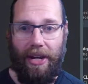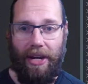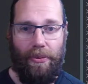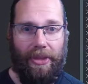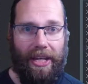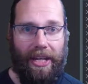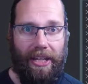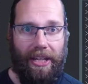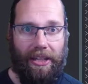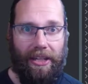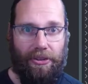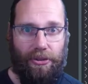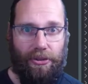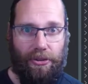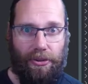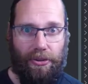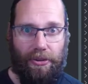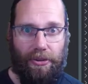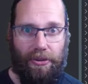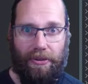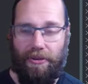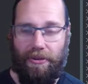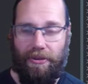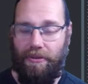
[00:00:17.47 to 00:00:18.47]
with a new
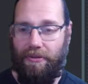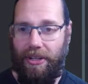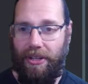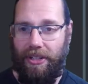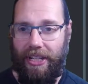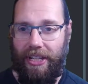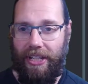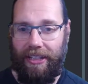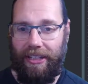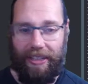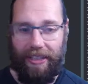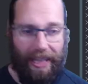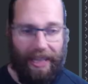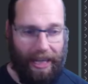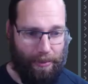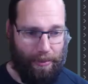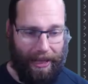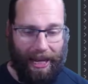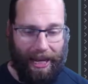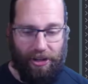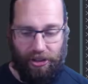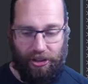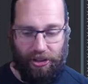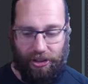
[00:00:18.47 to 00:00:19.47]
VCL
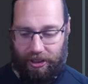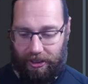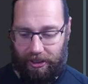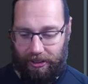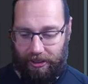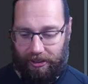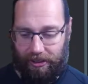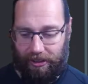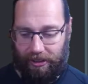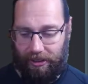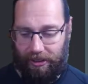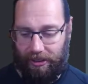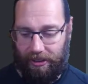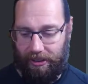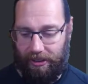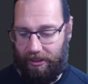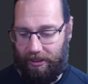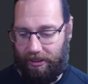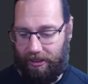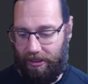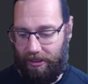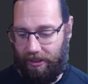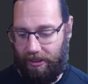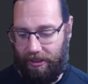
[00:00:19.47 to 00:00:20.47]
application.
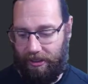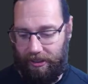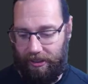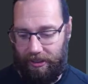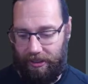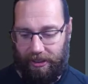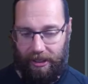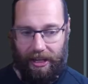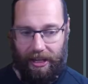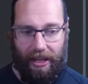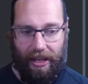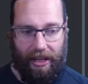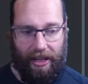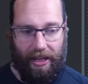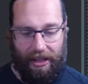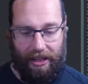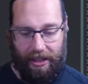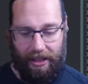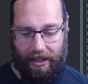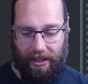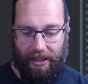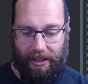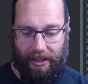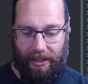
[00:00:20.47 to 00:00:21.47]

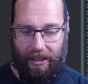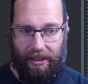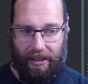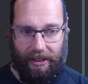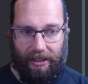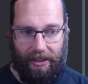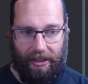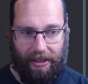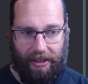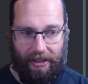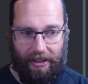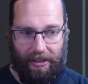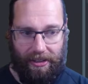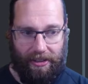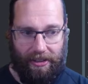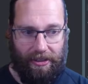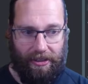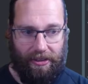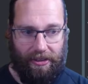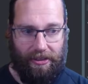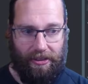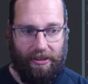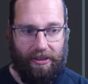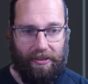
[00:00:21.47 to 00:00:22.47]
Uh,
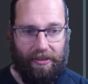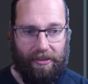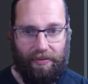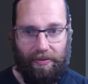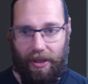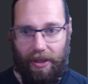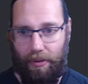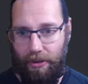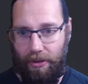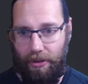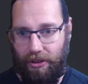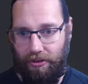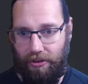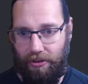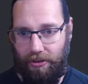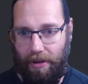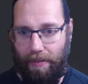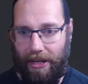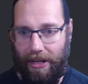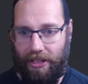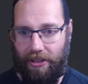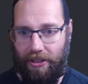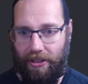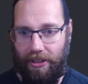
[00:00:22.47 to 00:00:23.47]
I'll just throw a
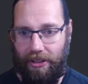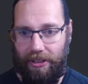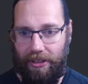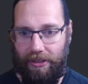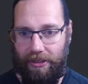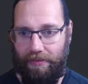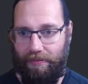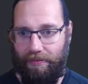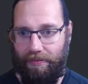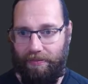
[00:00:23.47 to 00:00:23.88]
button on.